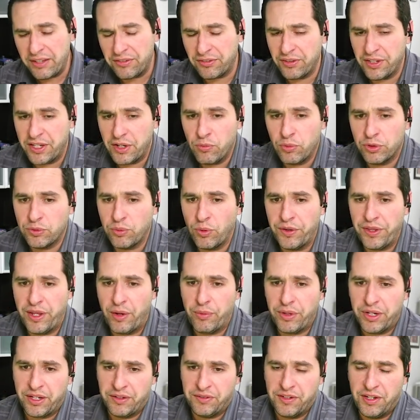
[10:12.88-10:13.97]
Gasoline was one
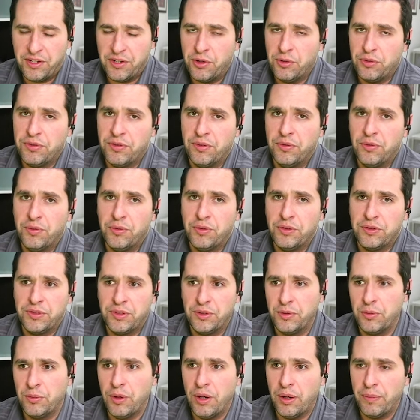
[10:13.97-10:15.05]
that we continued to
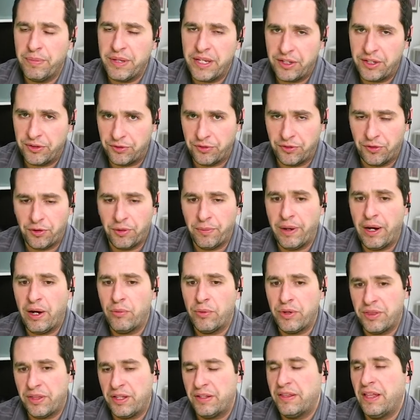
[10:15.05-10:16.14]
to uh, be concerned about.
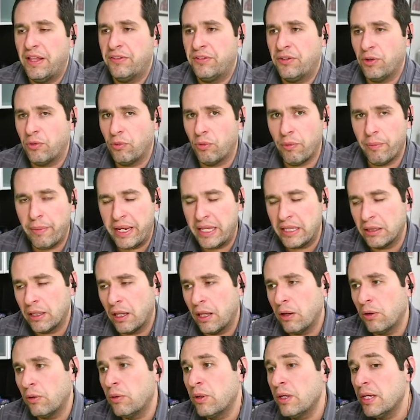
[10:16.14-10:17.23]
We think that's going to remain
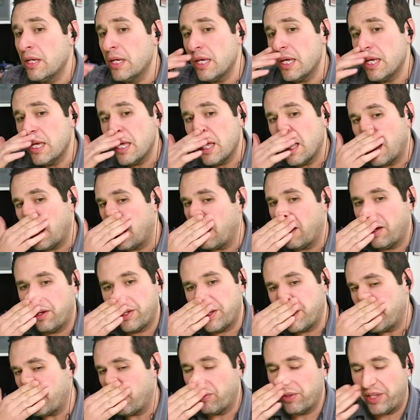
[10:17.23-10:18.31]
low. Uh,
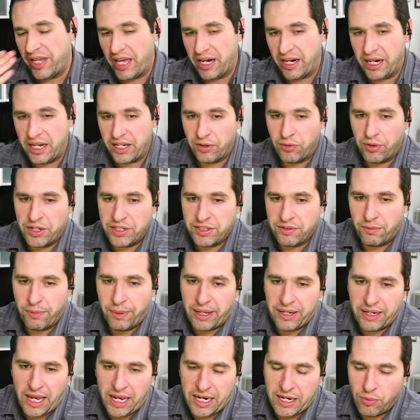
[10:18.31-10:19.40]
it only had an increase of
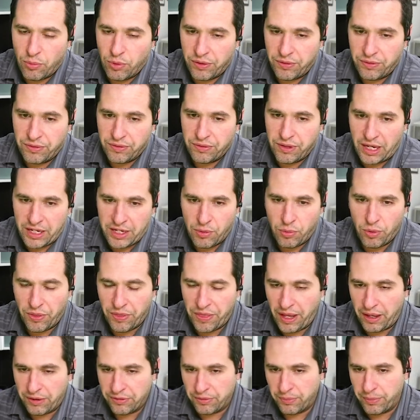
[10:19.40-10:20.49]
about 91,000 91,
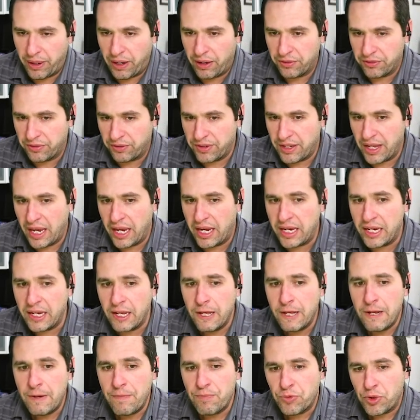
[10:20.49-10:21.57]
barrels a day
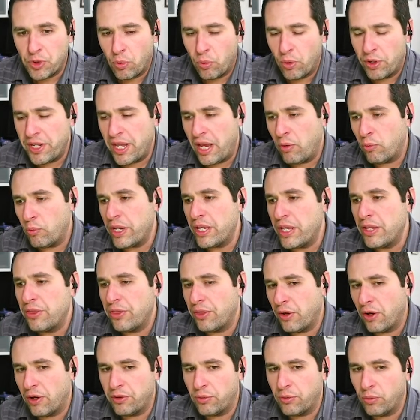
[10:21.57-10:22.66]
the one that we
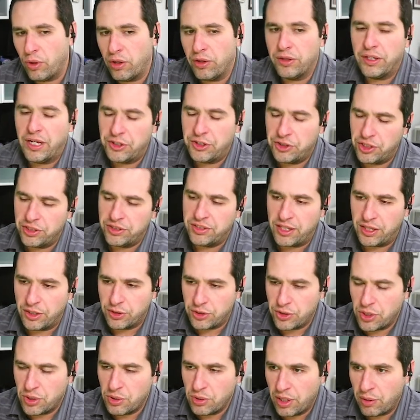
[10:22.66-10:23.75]
thought, well, I should say the
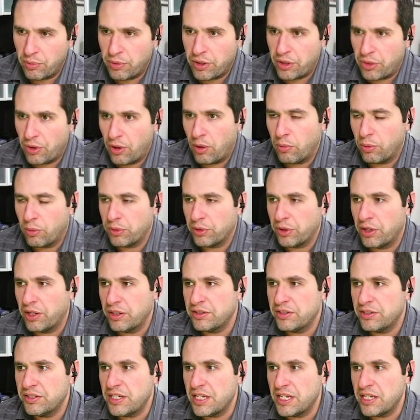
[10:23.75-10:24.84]
two that we thought were going
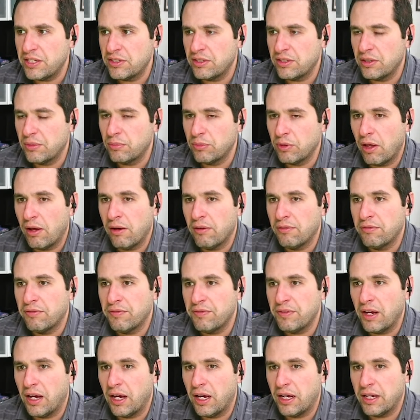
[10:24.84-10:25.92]
to see some
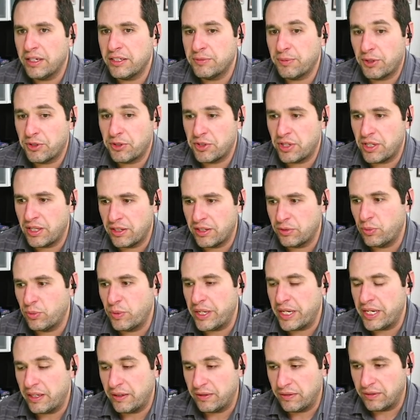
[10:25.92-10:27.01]
love, uh, especially this
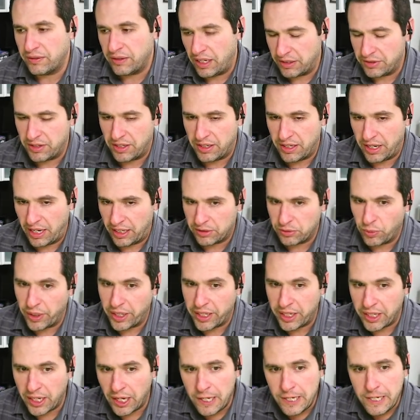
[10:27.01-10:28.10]
week and into next
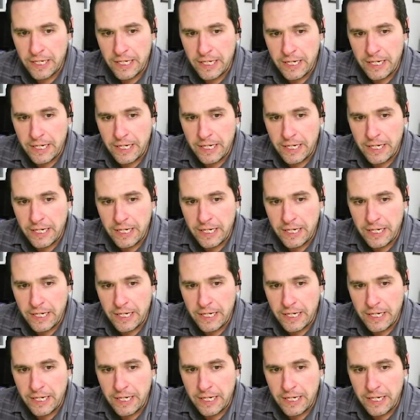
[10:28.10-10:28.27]
week,